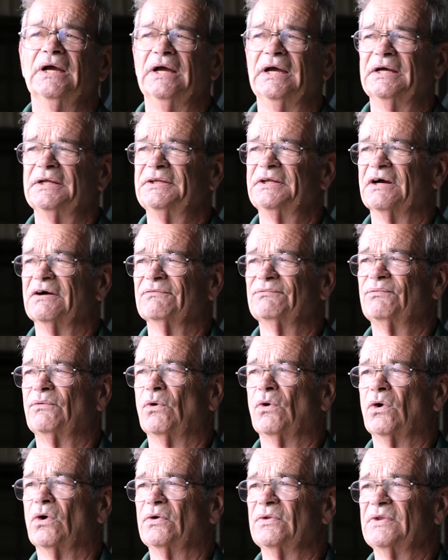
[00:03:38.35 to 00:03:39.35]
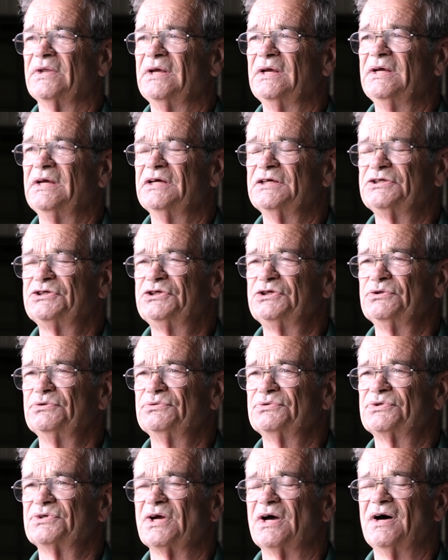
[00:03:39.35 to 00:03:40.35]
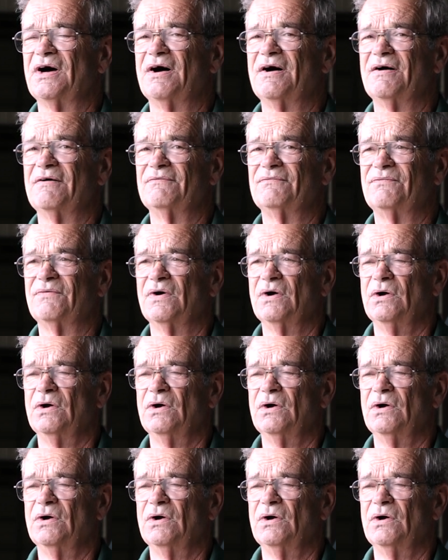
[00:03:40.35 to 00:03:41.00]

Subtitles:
And therefore, the issues of